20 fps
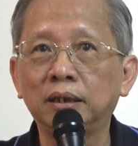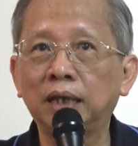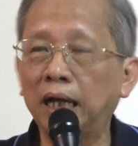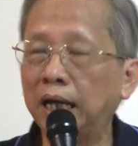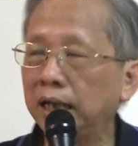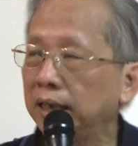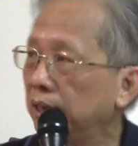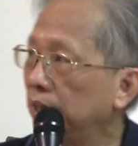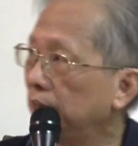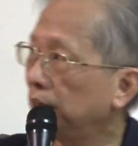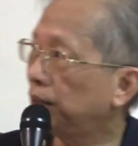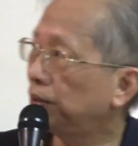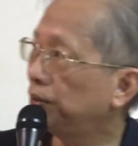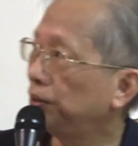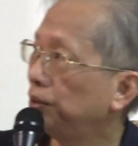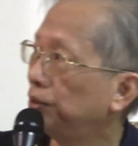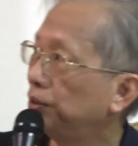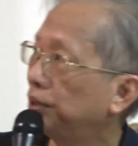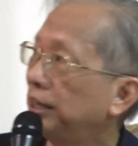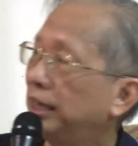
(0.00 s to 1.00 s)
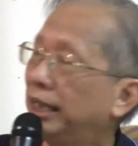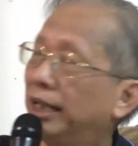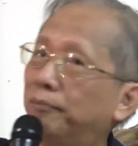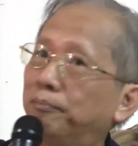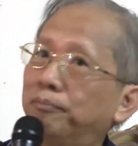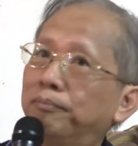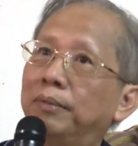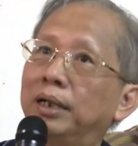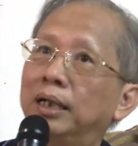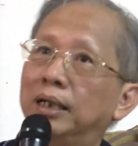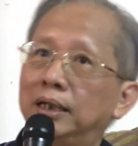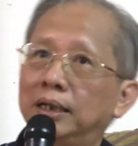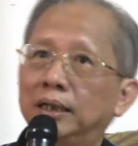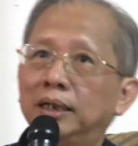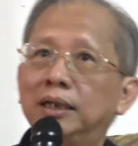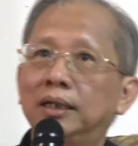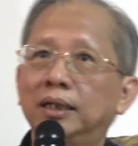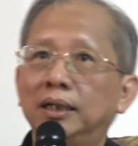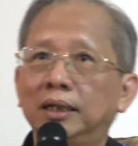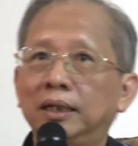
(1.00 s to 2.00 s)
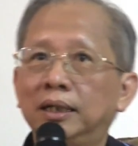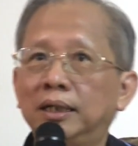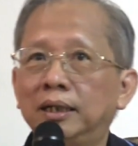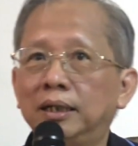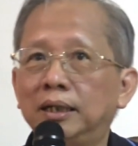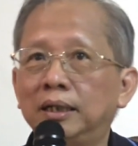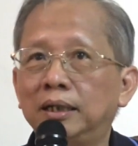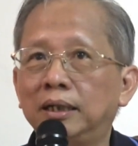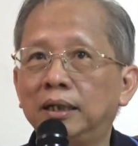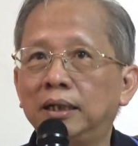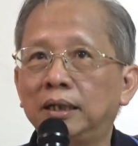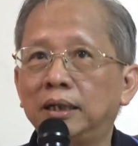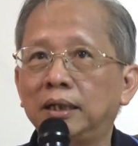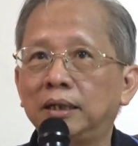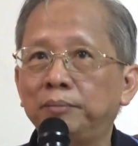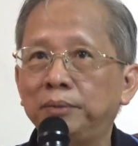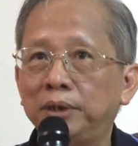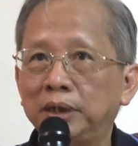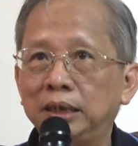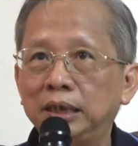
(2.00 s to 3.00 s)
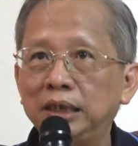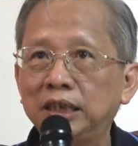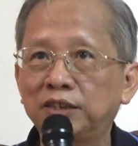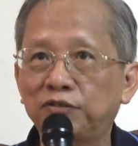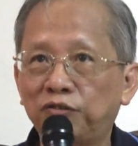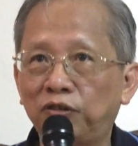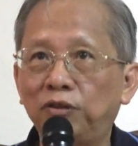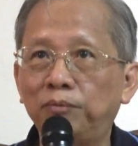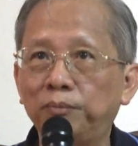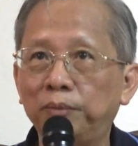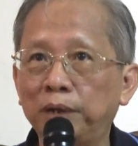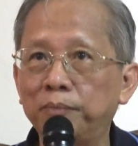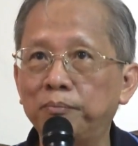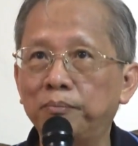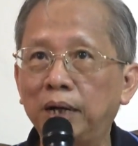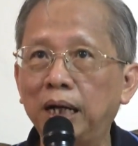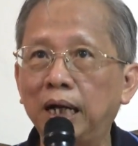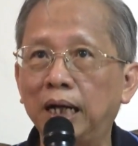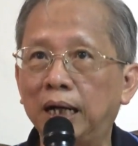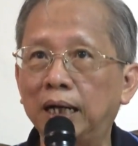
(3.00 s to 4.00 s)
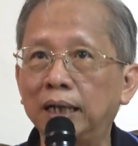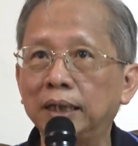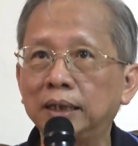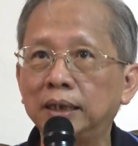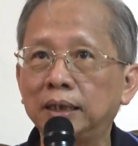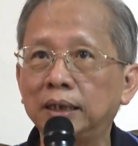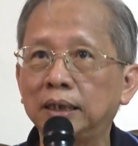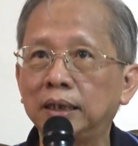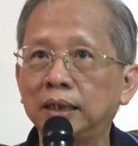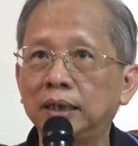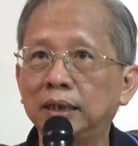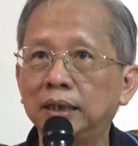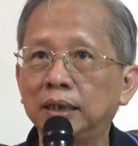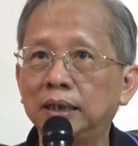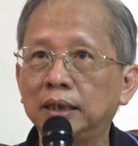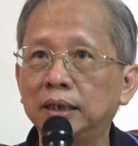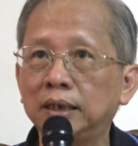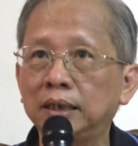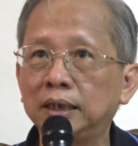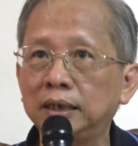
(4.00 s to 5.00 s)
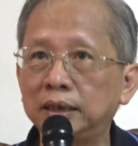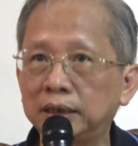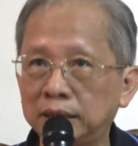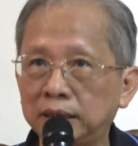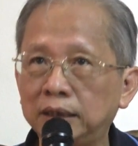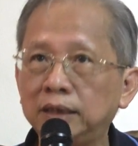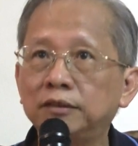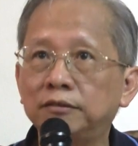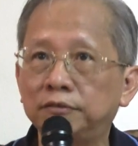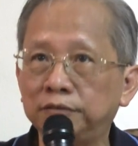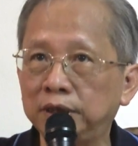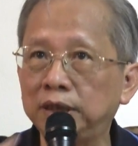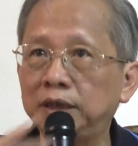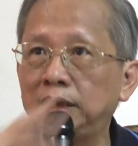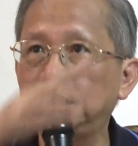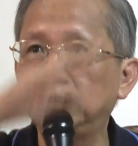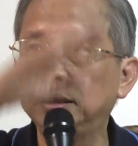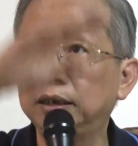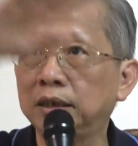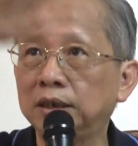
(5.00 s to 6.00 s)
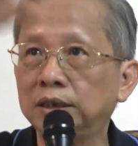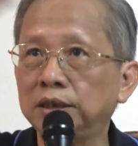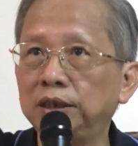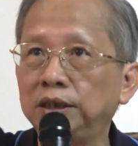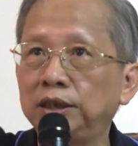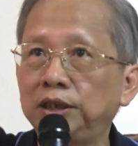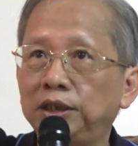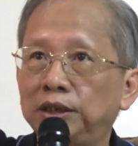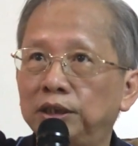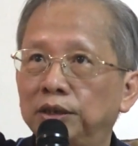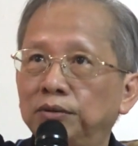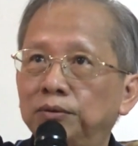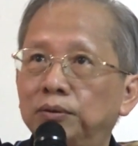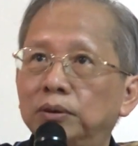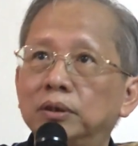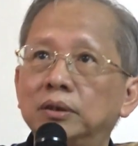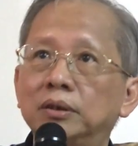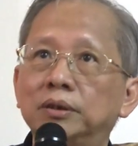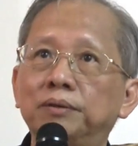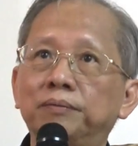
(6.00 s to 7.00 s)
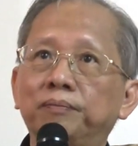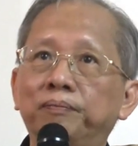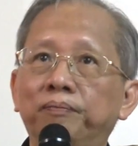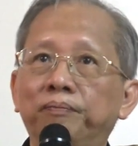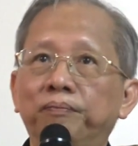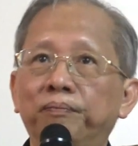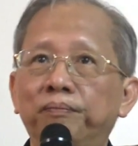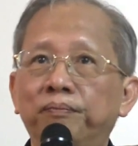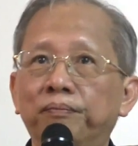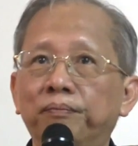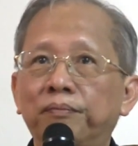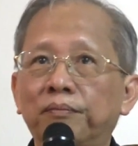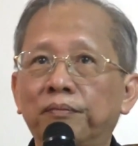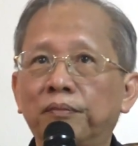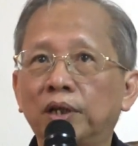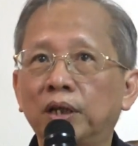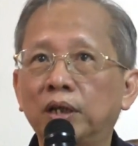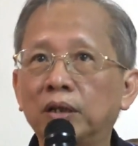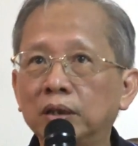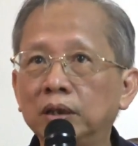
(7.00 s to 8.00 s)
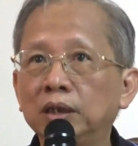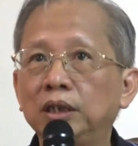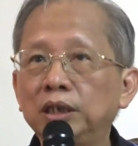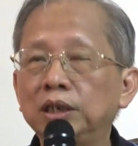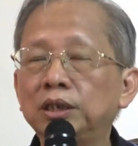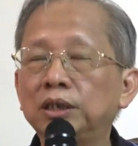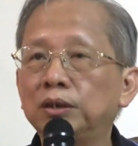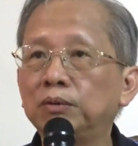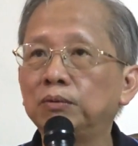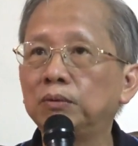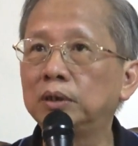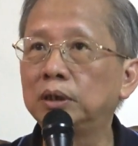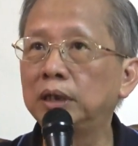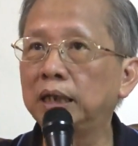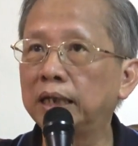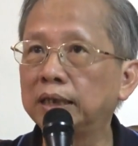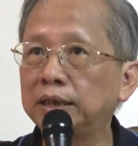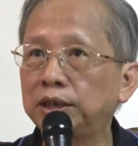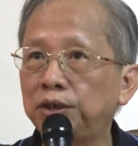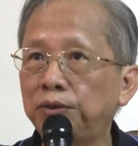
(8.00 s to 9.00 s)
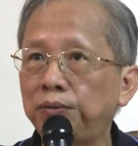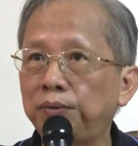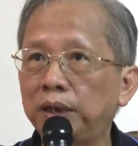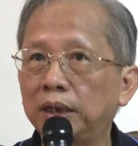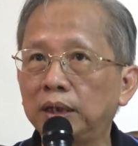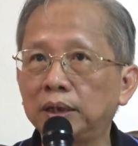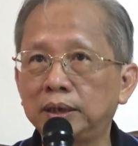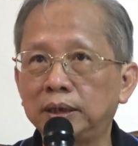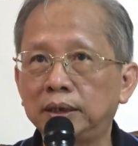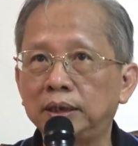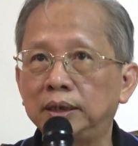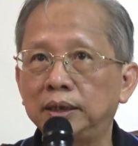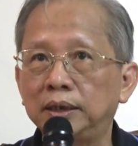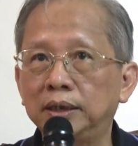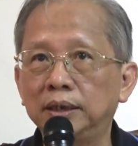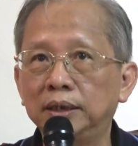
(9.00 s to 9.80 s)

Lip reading: I need to use Dhamma. But this form of mind is still within the conditioned world. The conditioned world has duality.